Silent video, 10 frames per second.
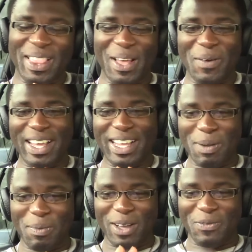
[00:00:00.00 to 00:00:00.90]
The way
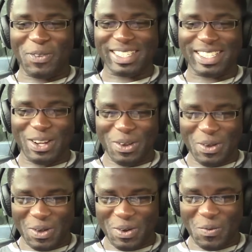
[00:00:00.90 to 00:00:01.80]
she put her face
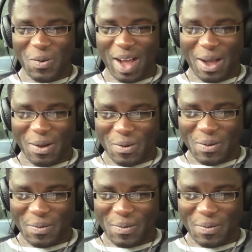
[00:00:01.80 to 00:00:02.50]
alone. Wow.